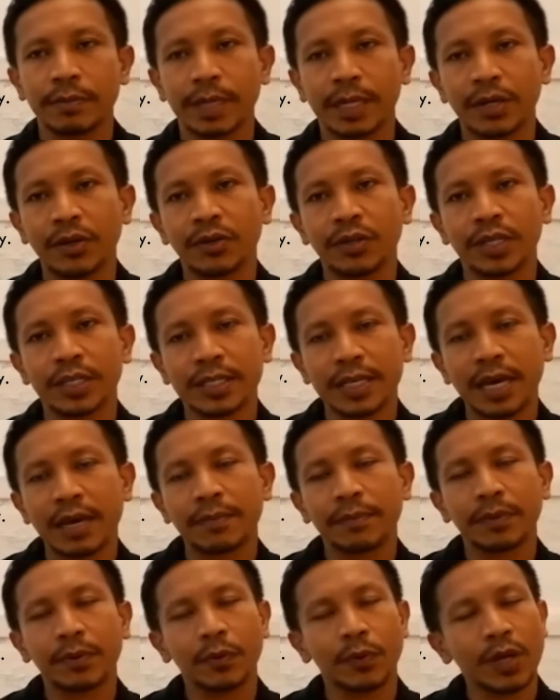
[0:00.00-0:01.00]
my own
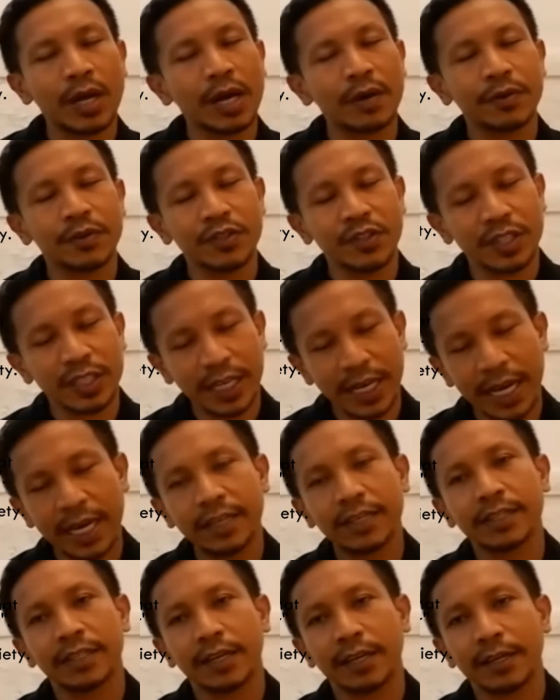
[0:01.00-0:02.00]
example. When I was in
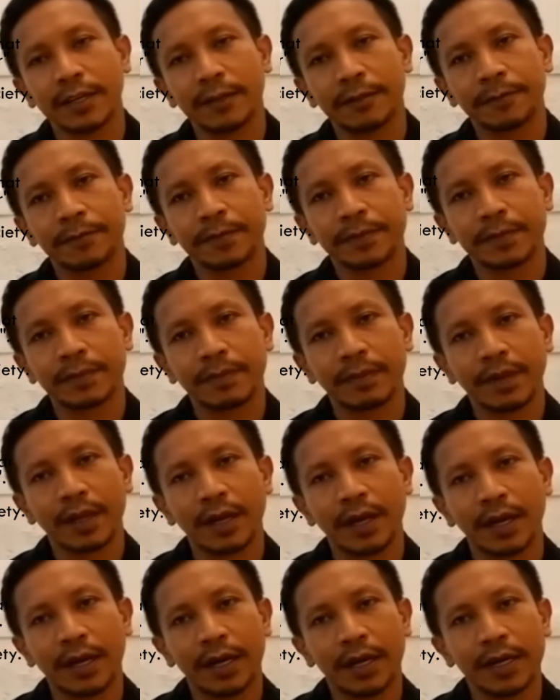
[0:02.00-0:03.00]
Canada,
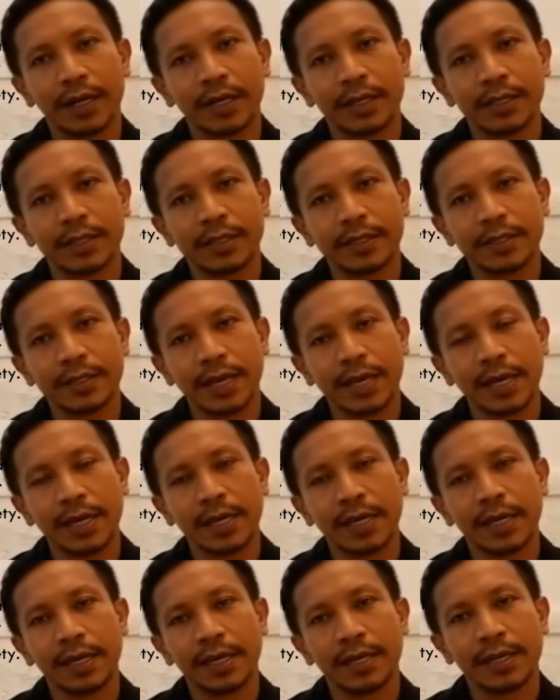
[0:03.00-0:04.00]
I
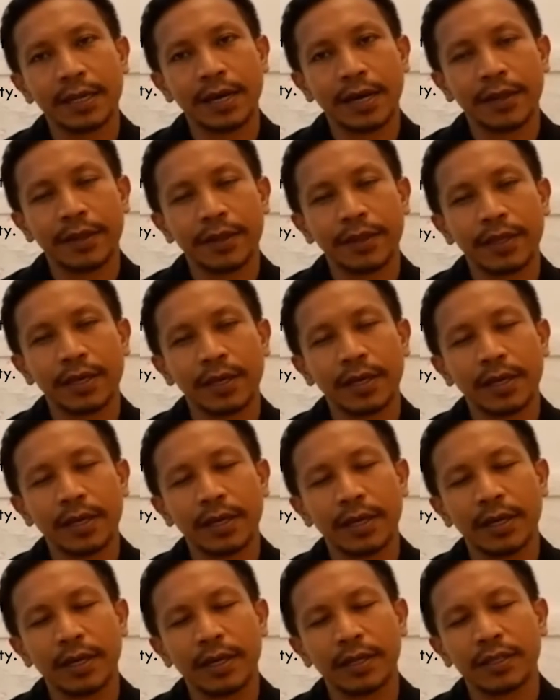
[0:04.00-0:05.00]
stayed, I
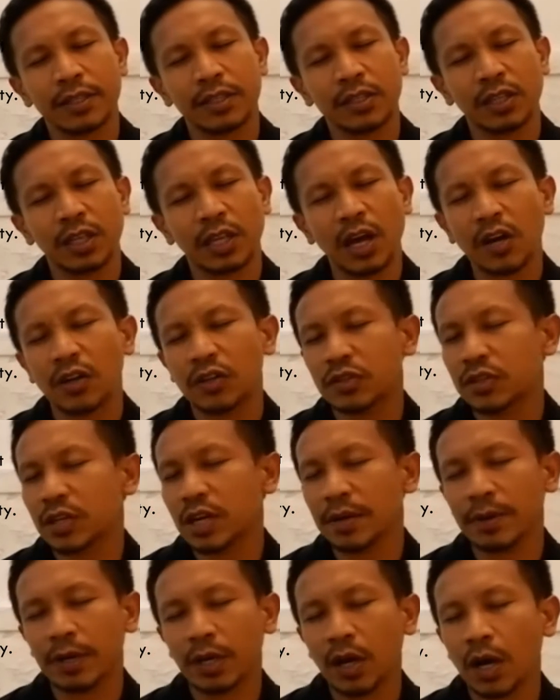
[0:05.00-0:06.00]
think it's a long
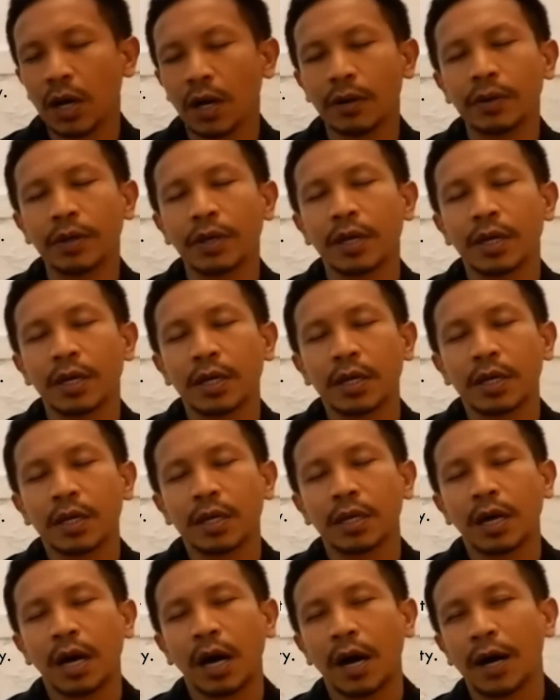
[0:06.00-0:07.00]
time ago,
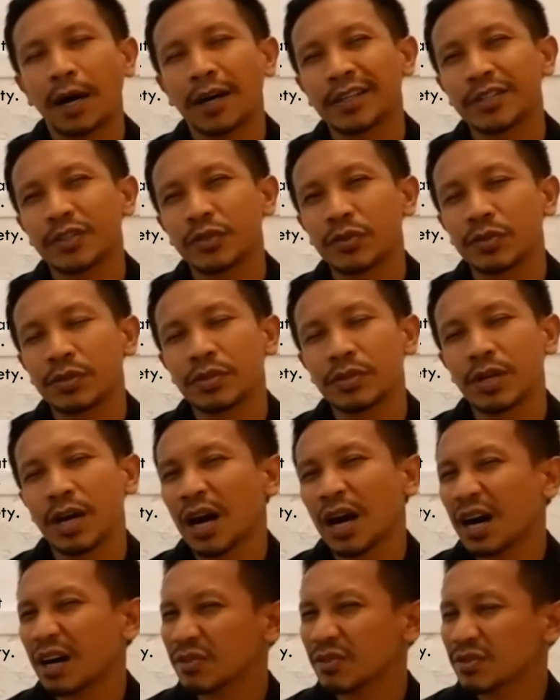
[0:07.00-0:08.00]

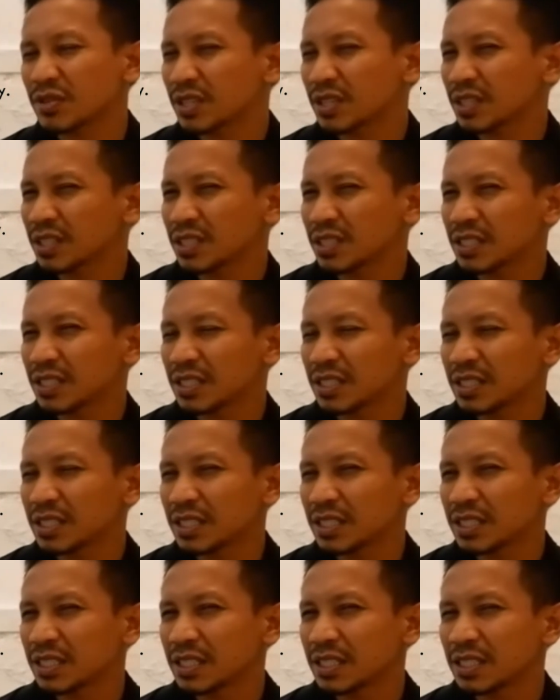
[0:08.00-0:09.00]

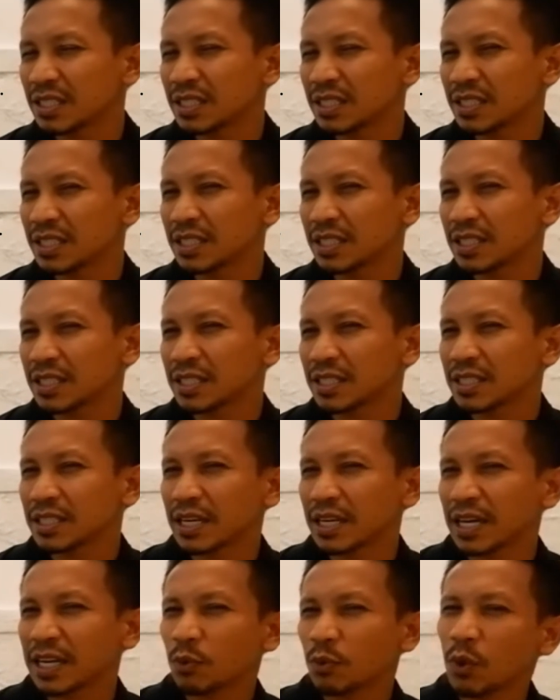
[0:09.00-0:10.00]

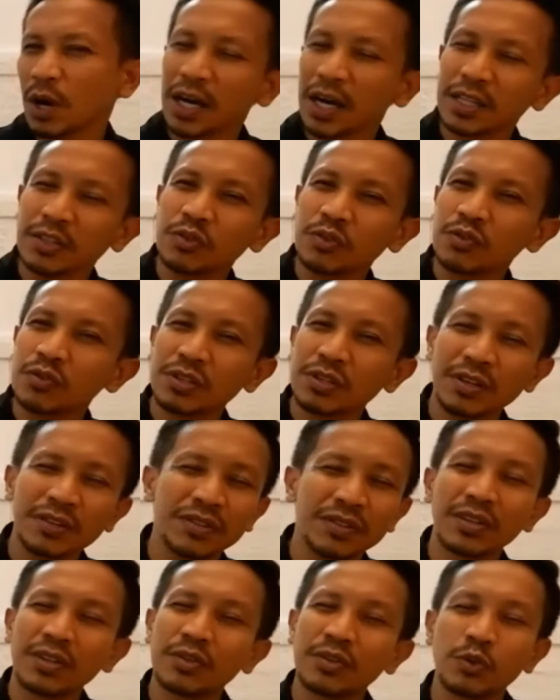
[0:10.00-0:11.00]
2001 to
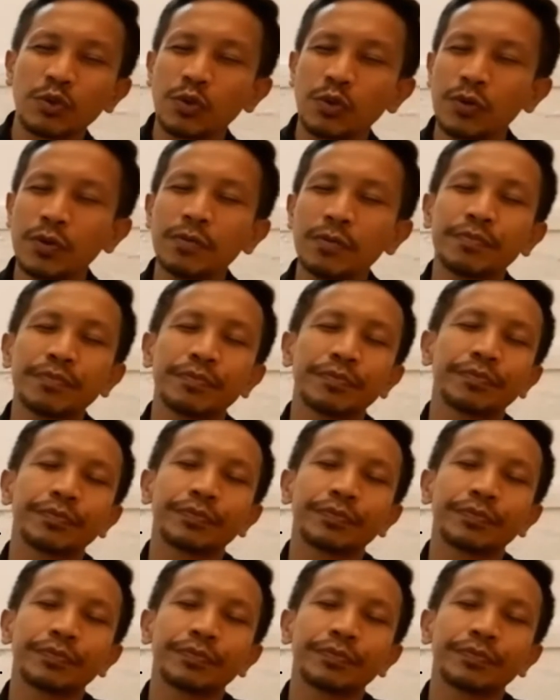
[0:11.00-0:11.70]
2002.